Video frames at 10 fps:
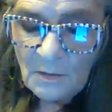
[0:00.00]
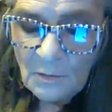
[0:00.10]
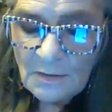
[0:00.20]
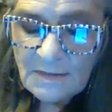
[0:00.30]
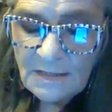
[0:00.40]

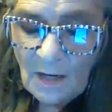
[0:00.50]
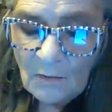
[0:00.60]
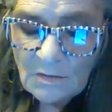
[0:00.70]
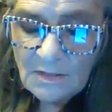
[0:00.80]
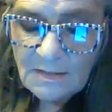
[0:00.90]
Was he
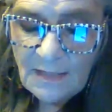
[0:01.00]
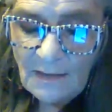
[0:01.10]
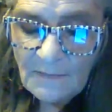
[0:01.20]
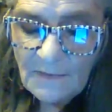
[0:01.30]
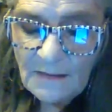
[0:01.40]
on to
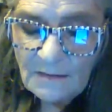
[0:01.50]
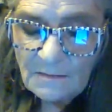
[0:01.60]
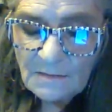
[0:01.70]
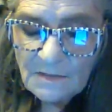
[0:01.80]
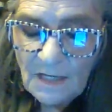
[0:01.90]

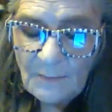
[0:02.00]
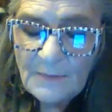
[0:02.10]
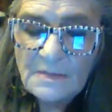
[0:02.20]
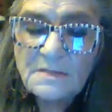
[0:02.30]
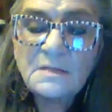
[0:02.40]
something?
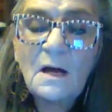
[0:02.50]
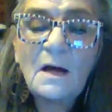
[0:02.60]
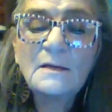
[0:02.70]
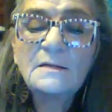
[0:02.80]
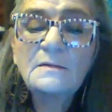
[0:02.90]
Tuppence
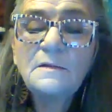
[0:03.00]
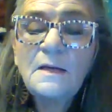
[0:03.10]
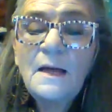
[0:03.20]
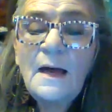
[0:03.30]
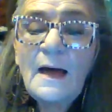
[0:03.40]
nodded.
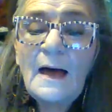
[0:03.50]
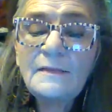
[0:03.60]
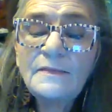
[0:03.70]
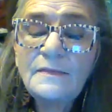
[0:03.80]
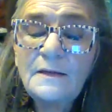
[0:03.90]
I
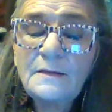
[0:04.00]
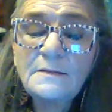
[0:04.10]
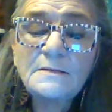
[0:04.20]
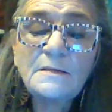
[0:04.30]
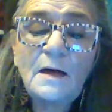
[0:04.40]

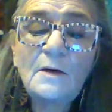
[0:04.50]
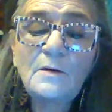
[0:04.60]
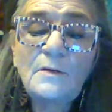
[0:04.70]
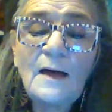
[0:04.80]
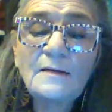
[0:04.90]
think
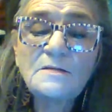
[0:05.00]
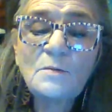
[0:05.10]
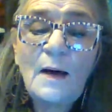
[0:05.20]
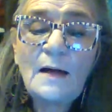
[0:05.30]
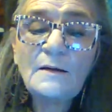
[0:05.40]
so. That's
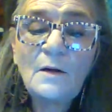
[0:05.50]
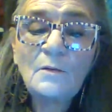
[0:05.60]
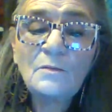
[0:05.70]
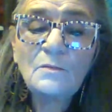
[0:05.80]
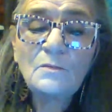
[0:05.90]
why I
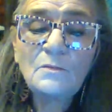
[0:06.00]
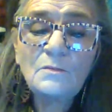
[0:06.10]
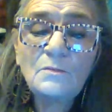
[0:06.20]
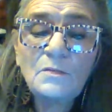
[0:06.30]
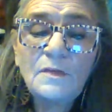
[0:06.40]
don't
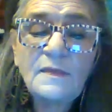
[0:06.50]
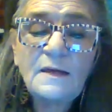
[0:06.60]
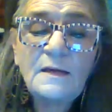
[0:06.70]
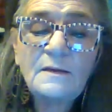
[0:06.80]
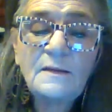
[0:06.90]

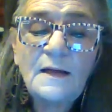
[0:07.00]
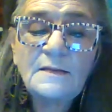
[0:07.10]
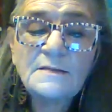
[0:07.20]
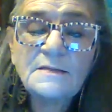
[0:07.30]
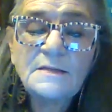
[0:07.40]
think that
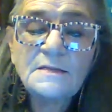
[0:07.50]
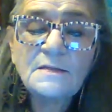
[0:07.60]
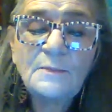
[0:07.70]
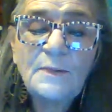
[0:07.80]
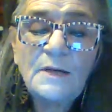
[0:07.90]
his
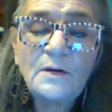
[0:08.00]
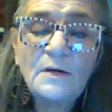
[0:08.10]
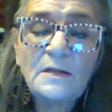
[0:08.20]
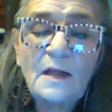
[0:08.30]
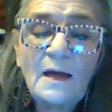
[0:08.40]

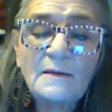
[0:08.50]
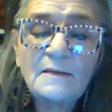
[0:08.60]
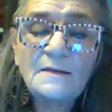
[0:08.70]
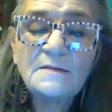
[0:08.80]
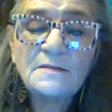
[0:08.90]
disappearing like
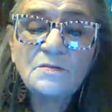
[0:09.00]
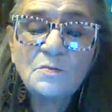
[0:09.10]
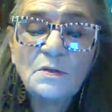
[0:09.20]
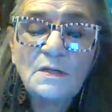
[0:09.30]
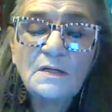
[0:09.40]
this is
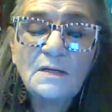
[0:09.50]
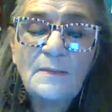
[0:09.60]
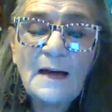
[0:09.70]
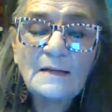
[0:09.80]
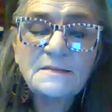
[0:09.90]
really a
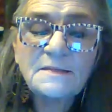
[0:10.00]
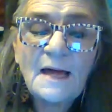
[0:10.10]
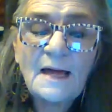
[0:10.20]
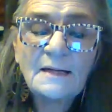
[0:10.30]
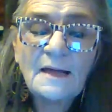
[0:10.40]
bad
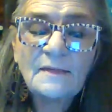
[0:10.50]
sign.